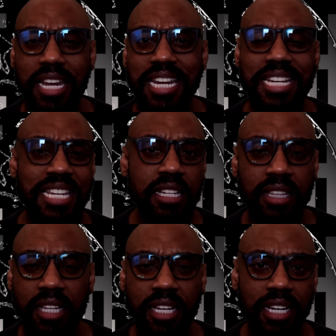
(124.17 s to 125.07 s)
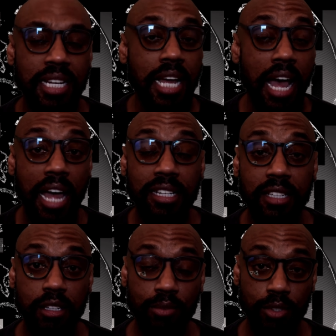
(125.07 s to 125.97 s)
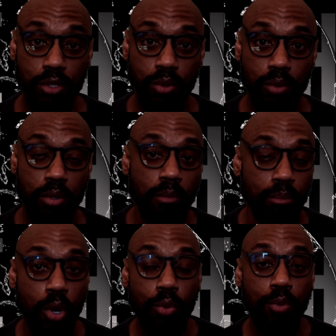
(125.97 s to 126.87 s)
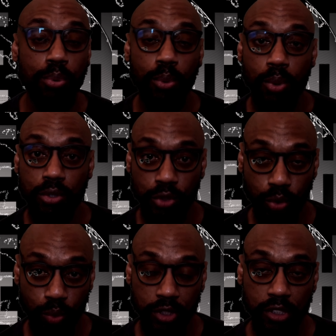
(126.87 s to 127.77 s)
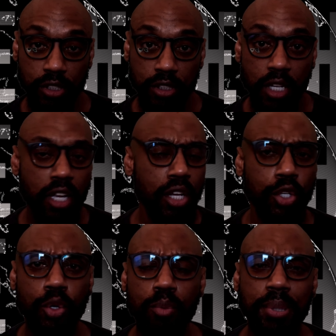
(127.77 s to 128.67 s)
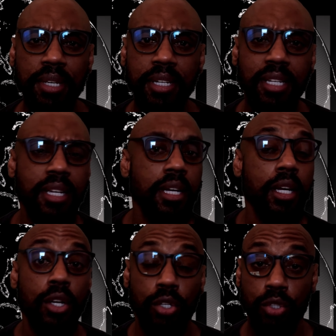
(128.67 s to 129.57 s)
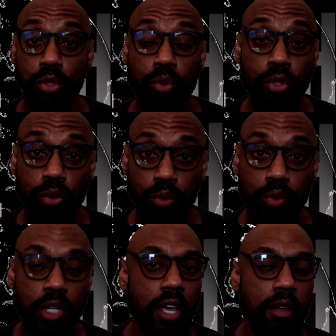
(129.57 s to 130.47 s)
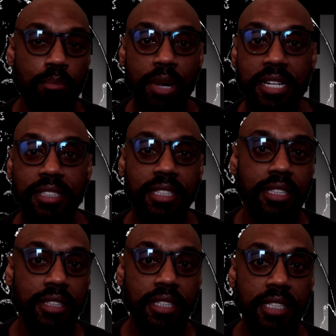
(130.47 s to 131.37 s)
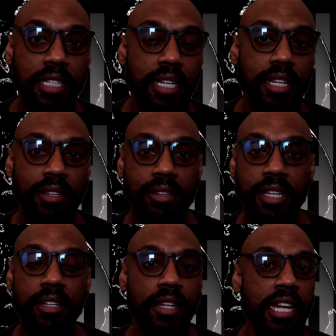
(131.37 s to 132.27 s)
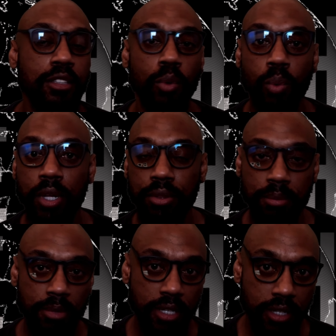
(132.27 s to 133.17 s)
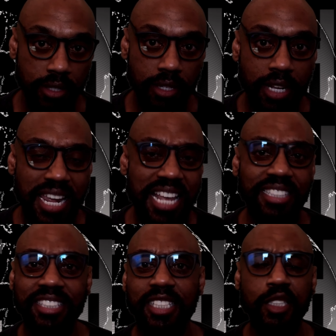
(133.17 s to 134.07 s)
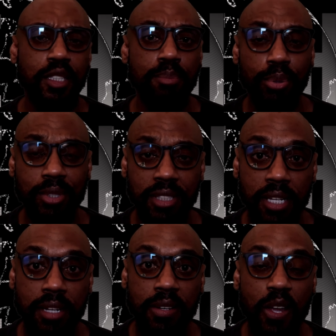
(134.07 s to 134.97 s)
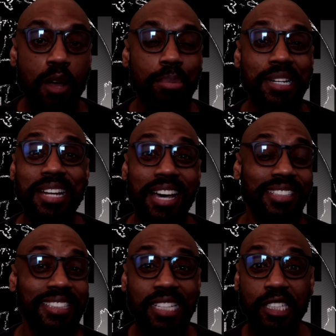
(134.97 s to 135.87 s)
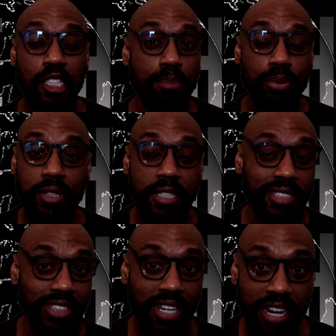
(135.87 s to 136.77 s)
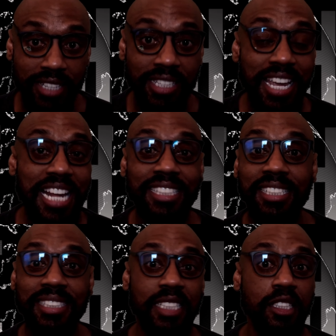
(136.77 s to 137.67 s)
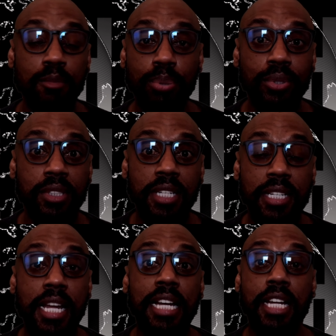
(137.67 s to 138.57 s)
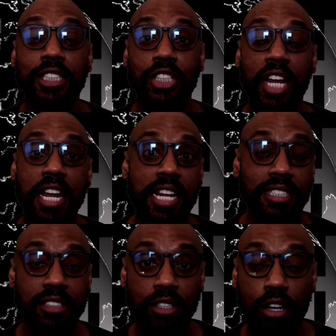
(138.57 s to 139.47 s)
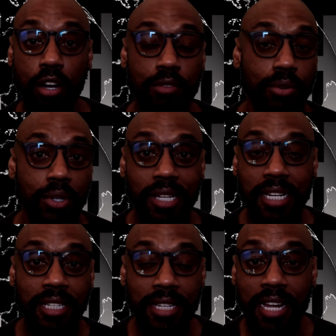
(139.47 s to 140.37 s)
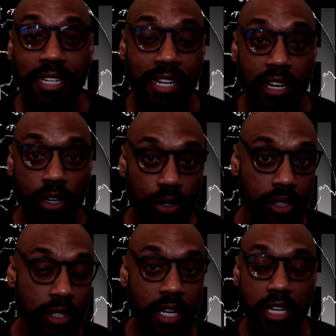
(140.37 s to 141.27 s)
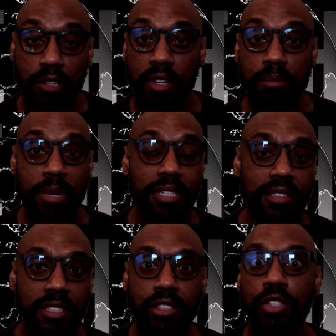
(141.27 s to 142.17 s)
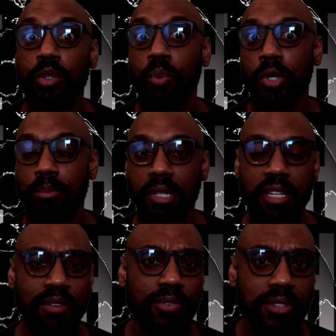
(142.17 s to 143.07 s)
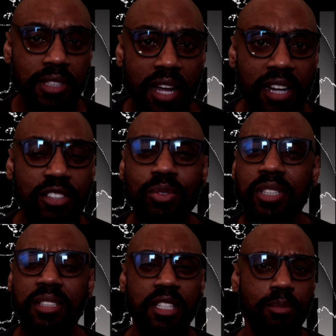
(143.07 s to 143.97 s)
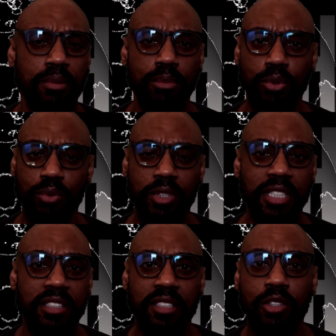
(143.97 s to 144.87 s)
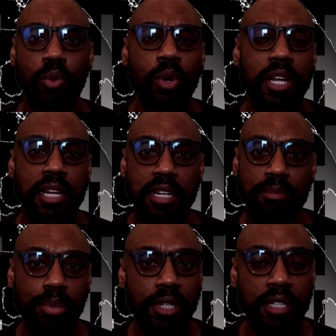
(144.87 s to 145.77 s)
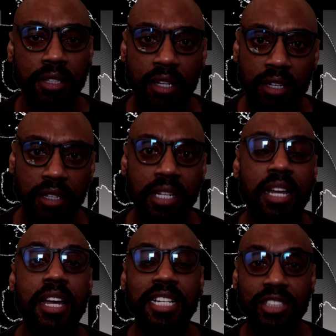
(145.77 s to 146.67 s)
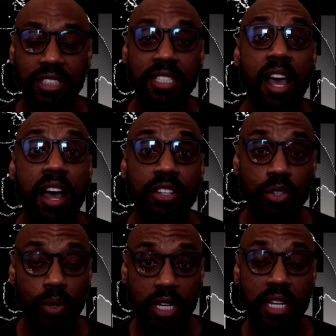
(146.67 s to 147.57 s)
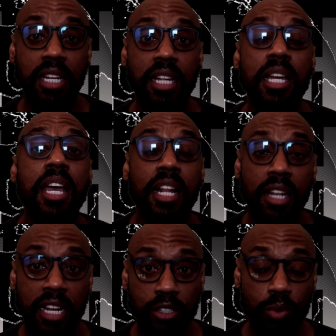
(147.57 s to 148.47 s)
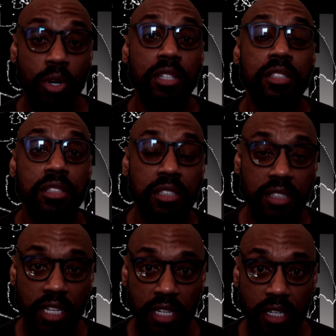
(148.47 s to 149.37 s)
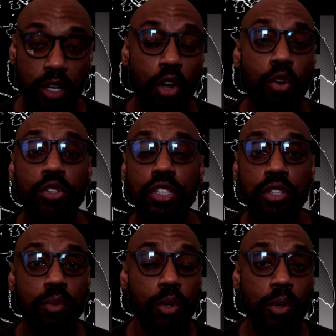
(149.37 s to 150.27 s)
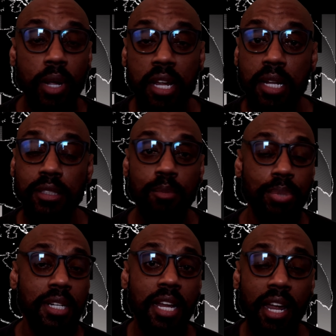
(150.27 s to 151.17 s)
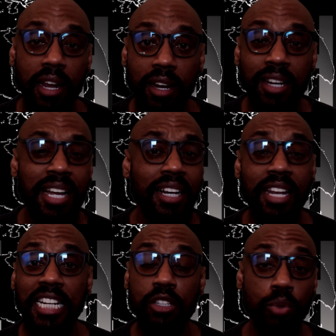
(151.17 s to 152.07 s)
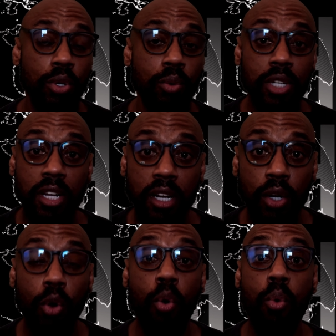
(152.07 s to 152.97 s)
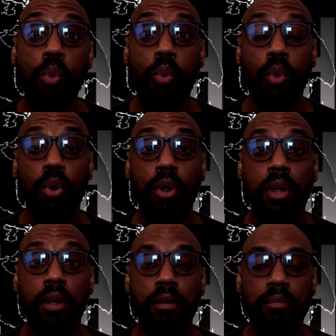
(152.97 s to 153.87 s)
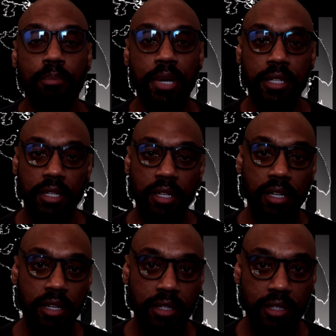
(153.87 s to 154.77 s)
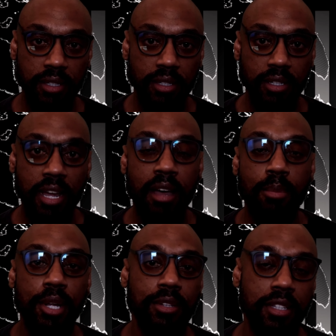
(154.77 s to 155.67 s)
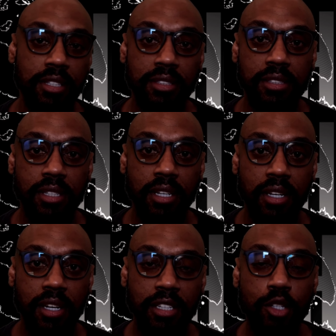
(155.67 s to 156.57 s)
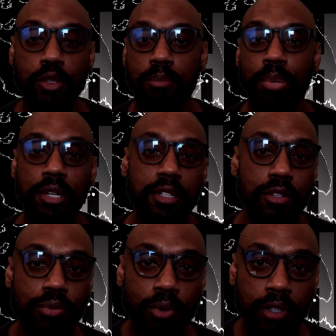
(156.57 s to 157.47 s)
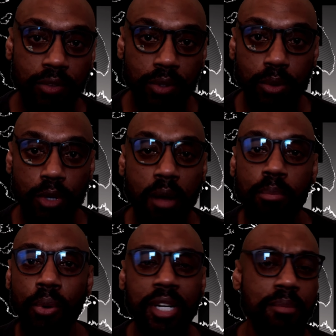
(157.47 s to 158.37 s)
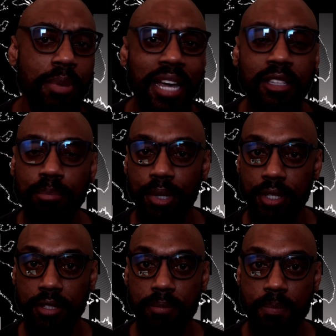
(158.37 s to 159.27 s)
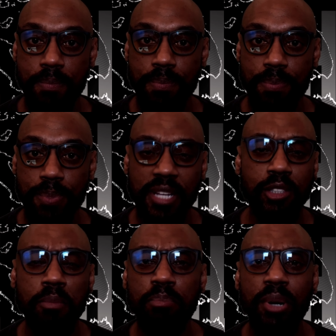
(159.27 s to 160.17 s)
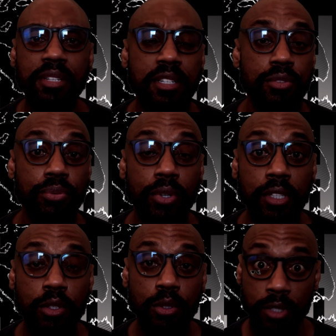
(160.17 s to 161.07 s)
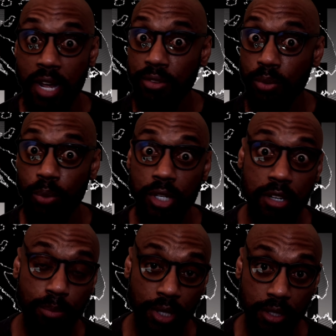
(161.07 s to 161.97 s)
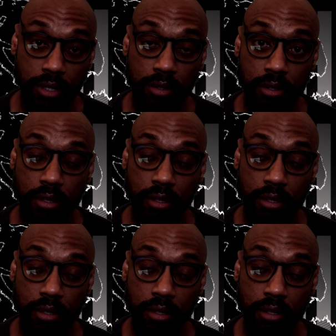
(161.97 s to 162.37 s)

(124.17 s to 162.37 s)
Anything. I given you multiple choices, you pick, you choose. Basically, they're like the weatherman. It's 60%, but not a 60% chance. It's a 60% chance to cover in that area. If that makes sense, you with me. If it's not, you just keep it moving and just go ahead and play along and just nod your head like you understand, or just throw your hands up in the air like you don't care. Or better yet, how about this? There's a button in front of you. I'm bringing back the button. It's a button in front of you, not the red button.